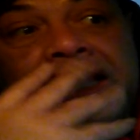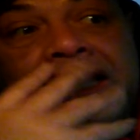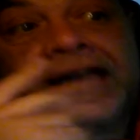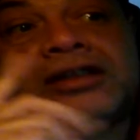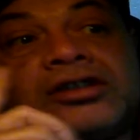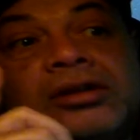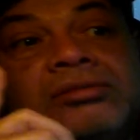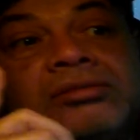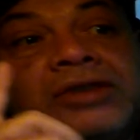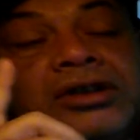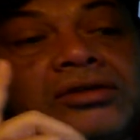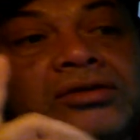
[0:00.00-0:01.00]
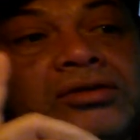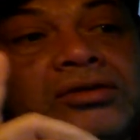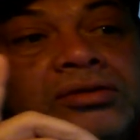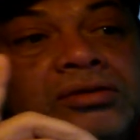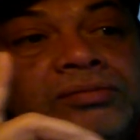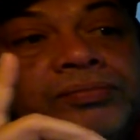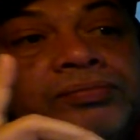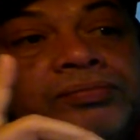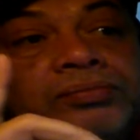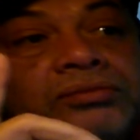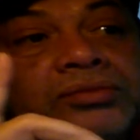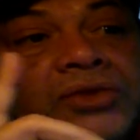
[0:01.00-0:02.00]
had something to do
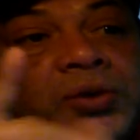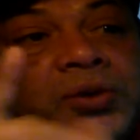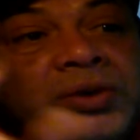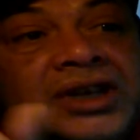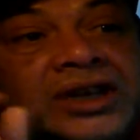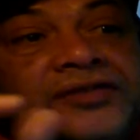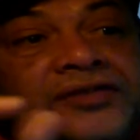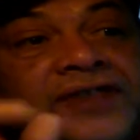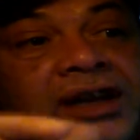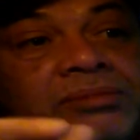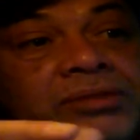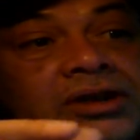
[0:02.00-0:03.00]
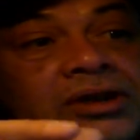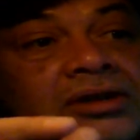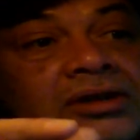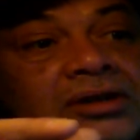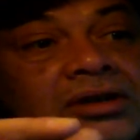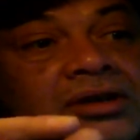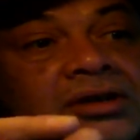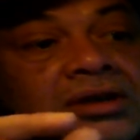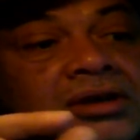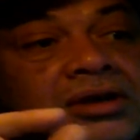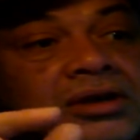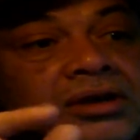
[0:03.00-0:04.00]
with the development
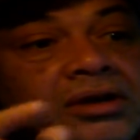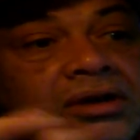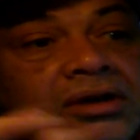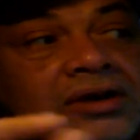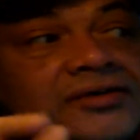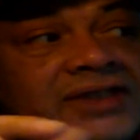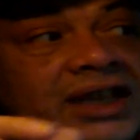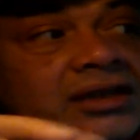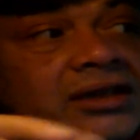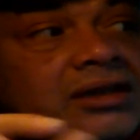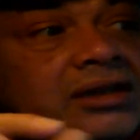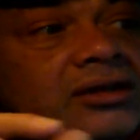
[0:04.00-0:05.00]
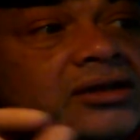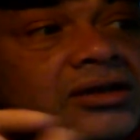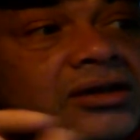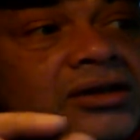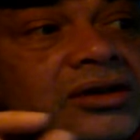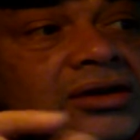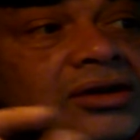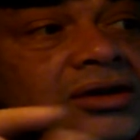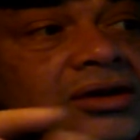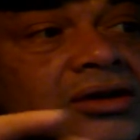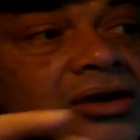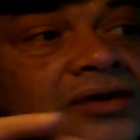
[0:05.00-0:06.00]
of that
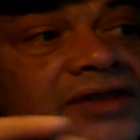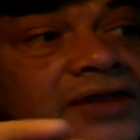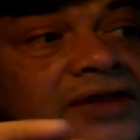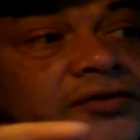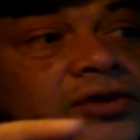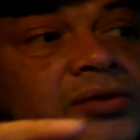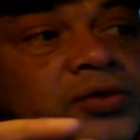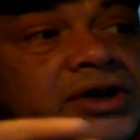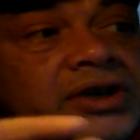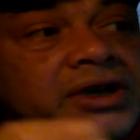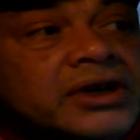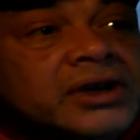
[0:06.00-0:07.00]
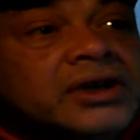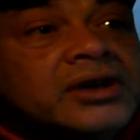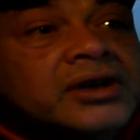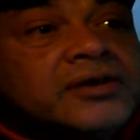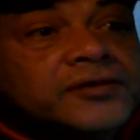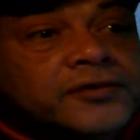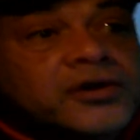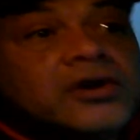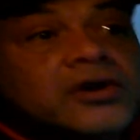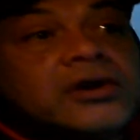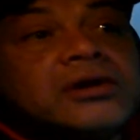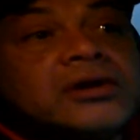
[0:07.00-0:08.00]
of that firmware
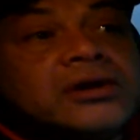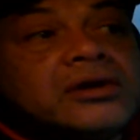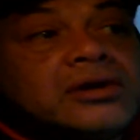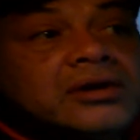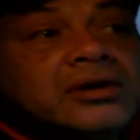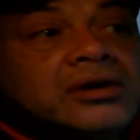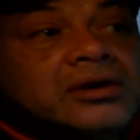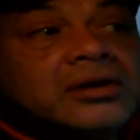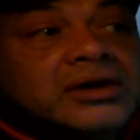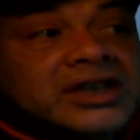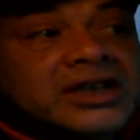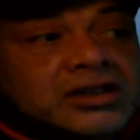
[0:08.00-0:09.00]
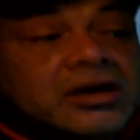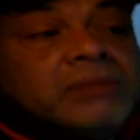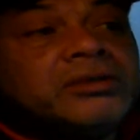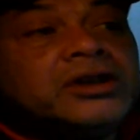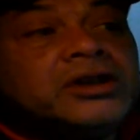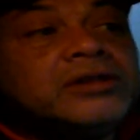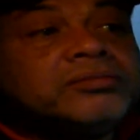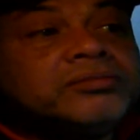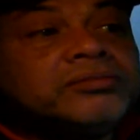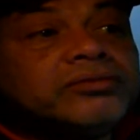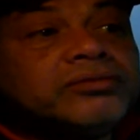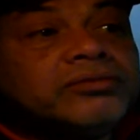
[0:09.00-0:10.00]
for this company
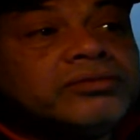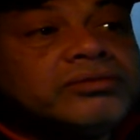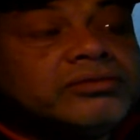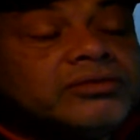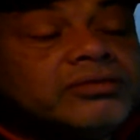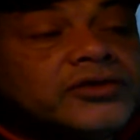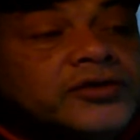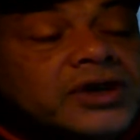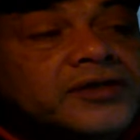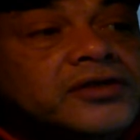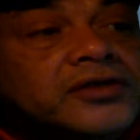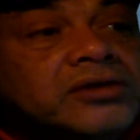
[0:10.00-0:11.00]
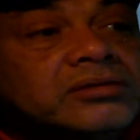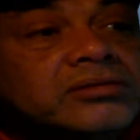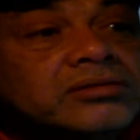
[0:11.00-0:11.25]
for the phone